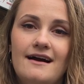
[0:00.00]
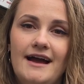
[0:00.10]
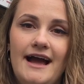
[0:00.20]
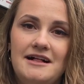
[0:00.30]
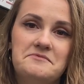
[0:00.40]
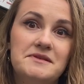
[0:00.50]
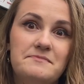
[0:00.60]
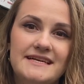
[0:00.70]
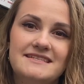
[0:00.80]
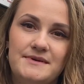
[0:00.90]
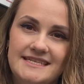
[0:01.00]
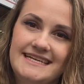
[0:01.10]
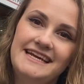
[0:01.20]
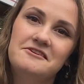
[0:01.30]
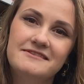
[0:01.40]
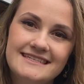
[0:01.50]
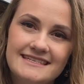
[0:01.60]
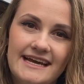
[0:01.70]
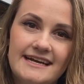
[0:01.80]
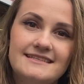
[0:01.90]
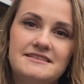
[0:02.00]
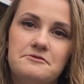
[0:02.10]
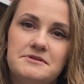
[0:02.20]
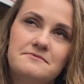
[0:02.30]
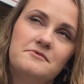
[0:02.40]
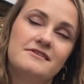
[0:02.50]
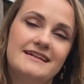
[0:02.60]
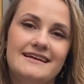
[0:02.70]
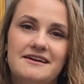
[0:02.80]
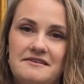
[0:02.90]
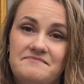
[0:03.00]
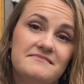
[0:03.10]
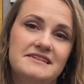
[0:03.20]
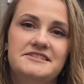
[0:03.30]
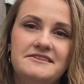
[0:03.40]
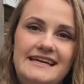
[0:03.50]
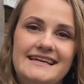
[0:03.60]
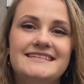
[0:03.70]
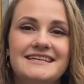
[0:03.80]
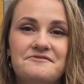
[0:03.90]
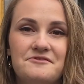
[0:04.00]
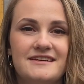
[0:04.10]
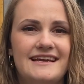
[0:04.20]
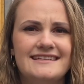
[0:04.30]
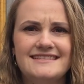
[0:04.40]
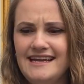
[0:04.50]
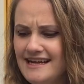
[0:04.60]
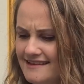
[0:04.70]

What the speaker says: help the place maintain all these cats, so it's more like a donation for the cats. I